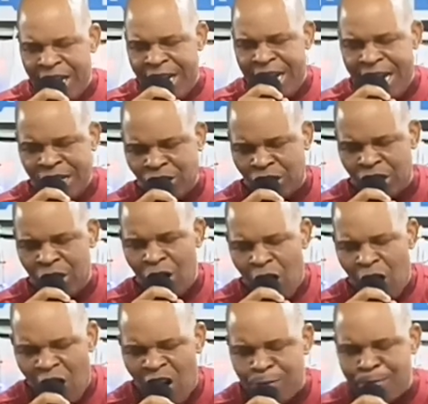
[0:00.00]
history
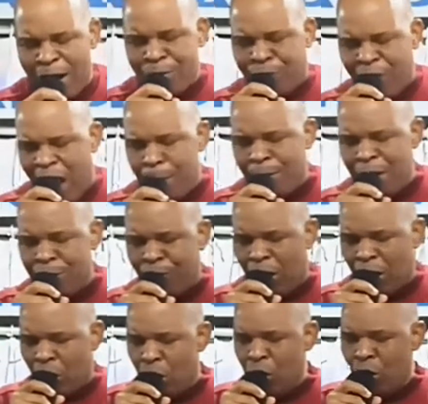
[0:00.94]
of my family
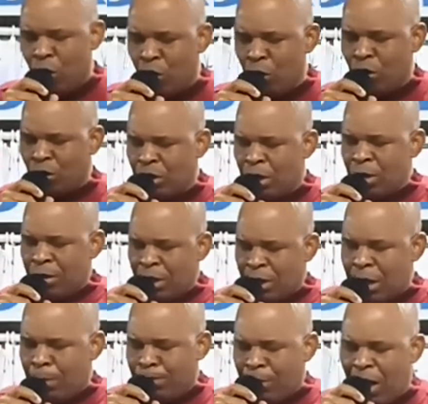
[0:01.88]
for good.
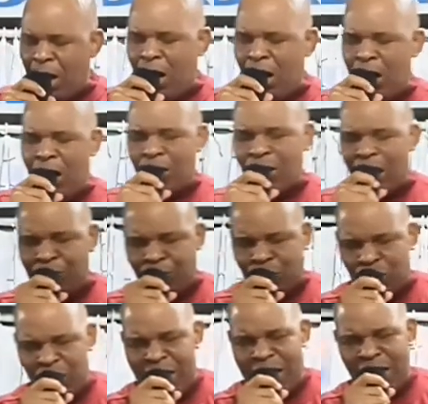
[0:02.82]
The blood of
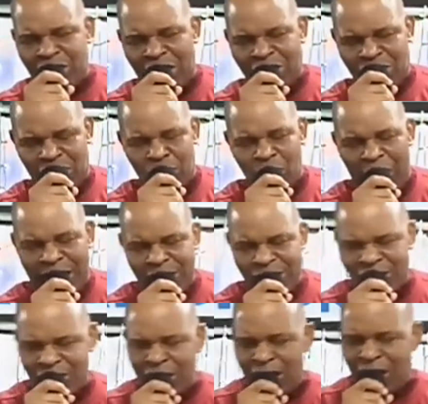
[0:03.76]
Jesus
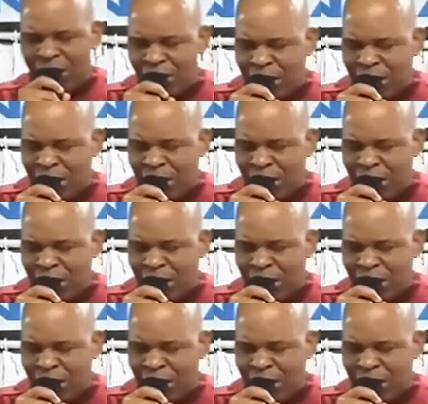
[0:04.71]
Christ, the